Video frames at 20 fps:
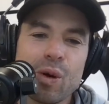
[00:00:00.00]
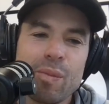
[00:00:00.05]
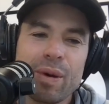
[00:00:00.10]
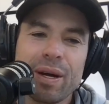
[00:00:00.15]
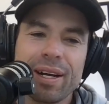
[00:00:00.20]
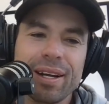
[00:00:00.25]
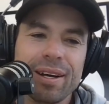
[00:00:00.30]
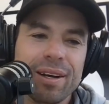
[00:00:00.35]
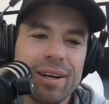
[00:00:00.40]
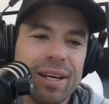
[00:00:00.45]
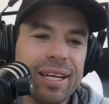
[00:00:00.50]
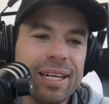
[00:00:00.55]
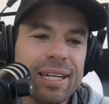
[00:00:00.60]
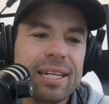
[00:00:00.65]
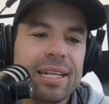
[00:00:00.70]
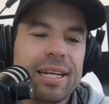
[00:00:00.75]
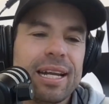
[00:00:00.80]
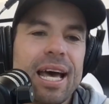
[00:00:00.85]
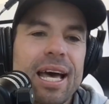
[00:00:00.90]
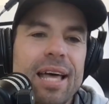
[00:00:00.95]
But
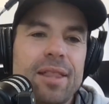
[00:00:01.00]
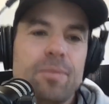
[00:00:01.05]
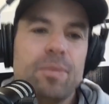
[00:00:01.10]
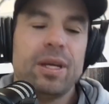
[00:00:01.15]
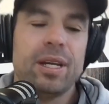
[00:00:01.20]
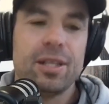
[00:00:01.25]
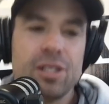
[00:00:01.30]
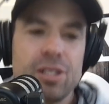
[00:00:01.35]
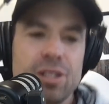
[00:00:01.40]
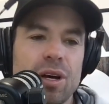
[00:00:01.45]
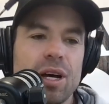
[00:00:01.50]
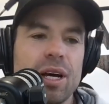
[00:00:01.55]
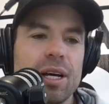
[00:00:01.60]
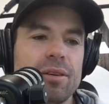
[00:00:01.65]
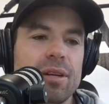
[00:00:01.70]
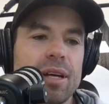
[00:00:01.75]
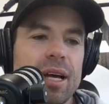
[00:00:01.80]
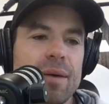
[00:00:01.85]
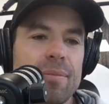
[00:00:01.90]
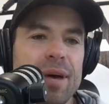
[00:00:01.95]
England are the better side.